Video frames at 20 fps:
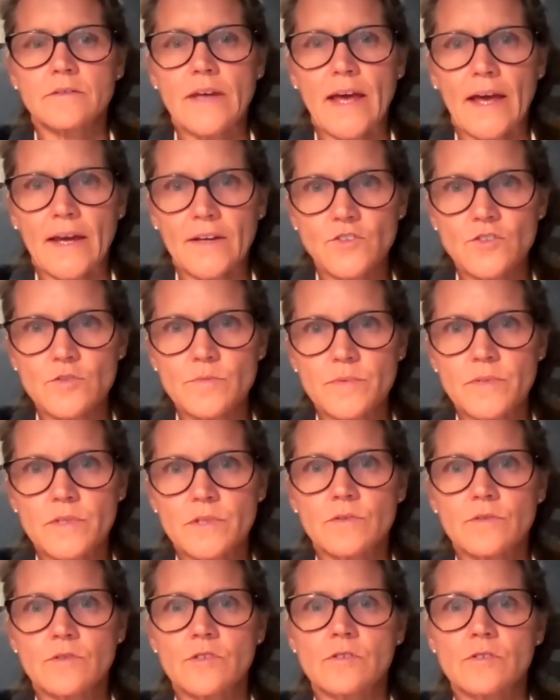
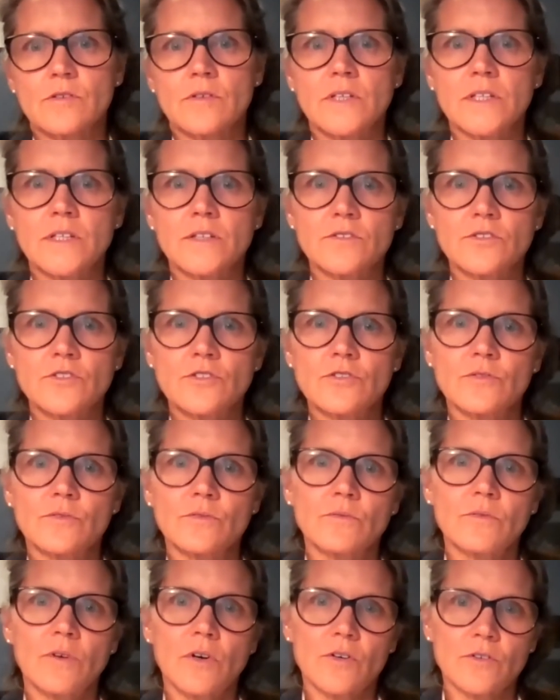attributes
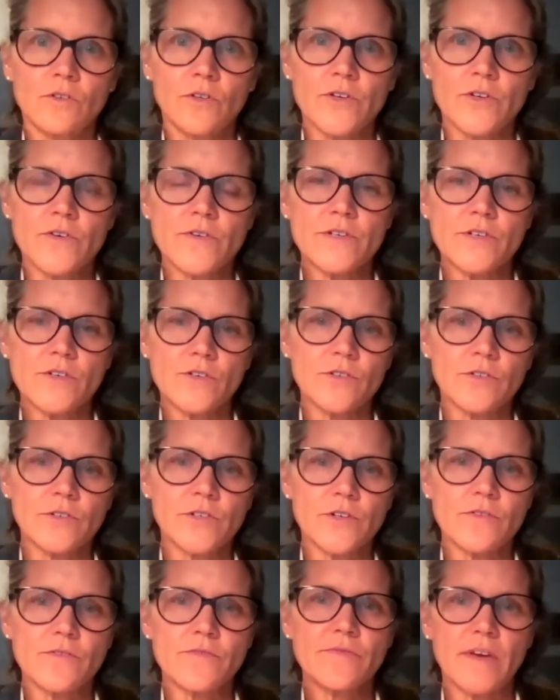into earlier and
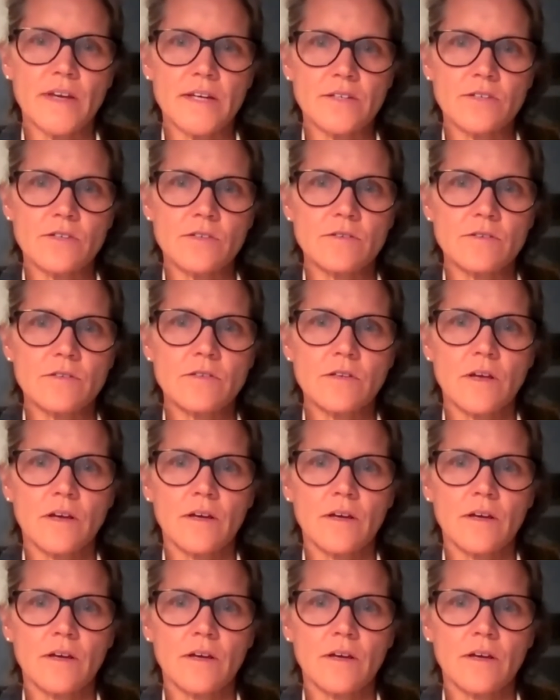earlier phases